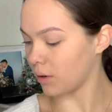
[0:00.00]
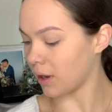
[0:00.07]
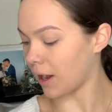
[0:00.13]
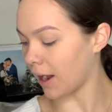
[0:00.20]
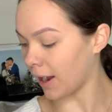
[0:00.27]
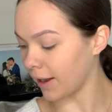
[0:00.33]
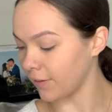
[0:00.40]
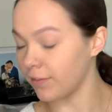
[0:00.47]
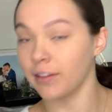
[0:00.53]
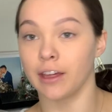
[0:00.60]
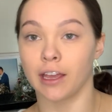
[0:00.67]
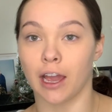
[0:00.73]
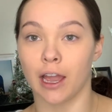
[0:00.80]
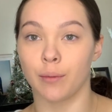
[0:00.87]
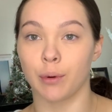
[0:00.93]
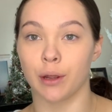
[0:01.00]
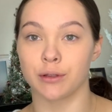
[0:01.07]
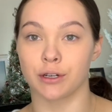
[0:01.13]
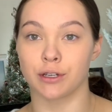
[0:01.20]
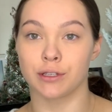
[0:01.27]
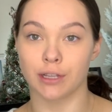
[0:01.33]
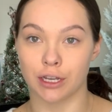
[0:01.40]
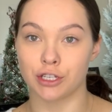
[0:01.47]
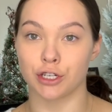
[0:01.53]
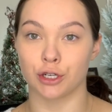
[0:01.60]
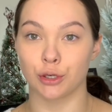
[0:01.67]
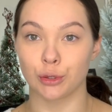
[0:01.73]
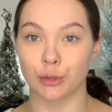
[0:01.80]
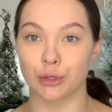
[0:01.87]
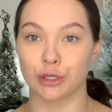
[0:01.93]
I feel like eyebrows are such a
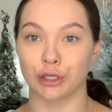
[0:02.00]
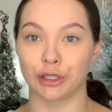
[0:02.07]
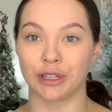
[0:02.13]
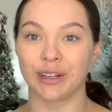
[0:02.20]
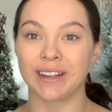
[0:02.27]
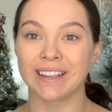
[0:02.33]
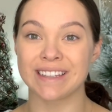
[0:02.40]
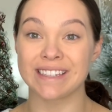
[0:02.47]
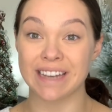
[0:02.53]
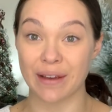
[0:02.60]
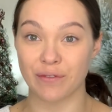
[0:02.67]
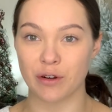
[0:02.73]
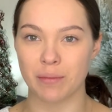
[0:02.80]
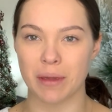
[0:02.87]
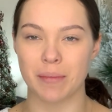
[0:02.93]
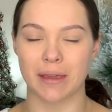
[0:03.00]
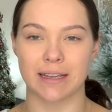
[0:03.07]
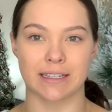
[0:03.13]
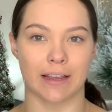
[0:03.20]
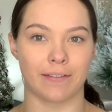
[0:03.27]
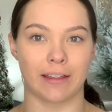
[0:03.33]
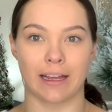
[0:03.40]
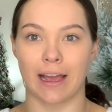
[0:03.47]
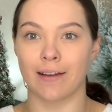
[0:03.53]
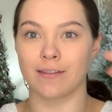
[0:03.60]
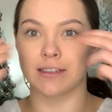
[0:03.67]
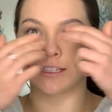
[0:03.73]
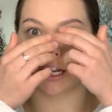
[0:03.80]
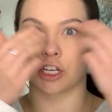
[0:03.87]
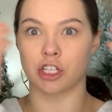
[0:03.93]
crucial step for me because I feel like I have
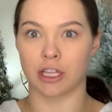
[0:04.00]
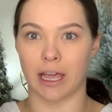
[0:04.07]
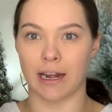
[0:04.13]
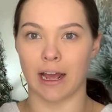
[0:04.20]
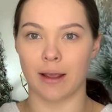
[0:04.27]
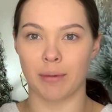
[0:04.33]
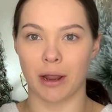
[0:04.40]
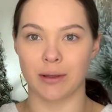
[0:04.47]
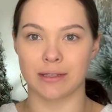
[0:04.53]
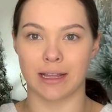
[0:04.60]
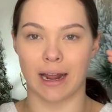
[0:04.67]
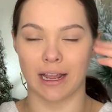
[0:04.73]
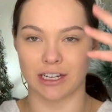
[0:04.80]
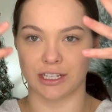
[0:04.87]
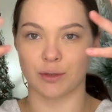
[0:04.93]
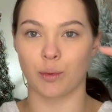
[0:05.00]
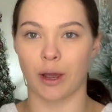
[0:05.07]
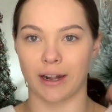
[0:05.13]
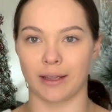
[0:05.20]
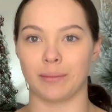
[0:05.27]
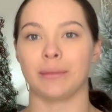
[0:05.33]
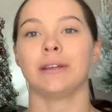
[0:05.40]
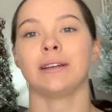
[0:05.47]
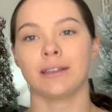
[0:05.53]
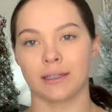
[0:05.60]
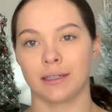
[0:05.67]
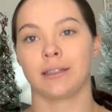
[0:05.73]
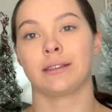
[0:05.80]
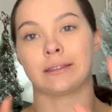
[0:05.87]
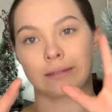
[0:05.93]
such light eyebrows that I just want them,
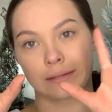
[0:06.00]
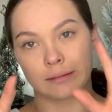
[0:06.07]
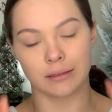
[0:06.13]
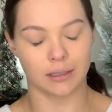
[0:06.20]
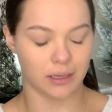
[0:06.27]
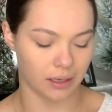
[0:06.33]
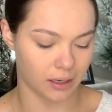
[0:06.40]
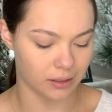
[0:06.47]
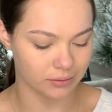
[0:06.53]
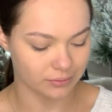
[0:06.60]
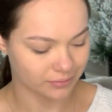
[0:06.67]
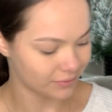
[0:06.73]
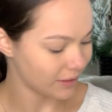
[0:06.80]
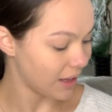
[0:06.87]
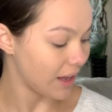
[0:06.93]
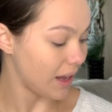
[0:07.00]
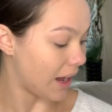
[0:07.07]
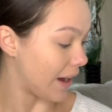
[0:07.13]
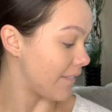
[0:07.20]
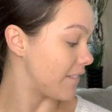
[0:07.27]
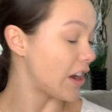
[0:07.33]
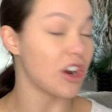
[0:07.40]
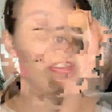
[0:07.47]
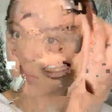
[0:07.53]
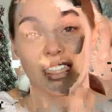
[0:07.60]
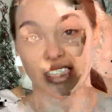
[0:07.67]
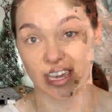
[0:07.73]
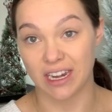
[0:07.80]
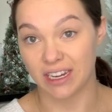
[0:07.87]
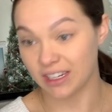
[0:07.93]
you know, I have very
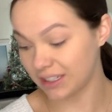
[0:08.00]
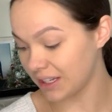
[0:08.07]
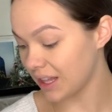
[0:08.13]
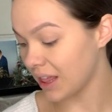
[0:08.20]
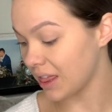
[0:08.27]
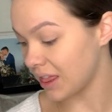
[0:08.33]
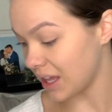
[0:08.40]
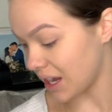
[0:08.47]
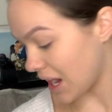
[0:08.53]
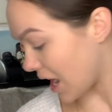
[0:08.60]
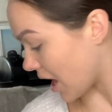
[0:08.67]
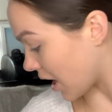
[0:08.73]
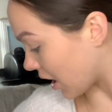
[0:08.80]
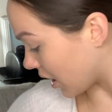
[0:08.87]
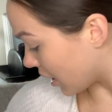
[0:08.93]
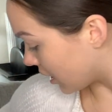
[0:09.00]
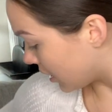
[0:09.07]
thin hair,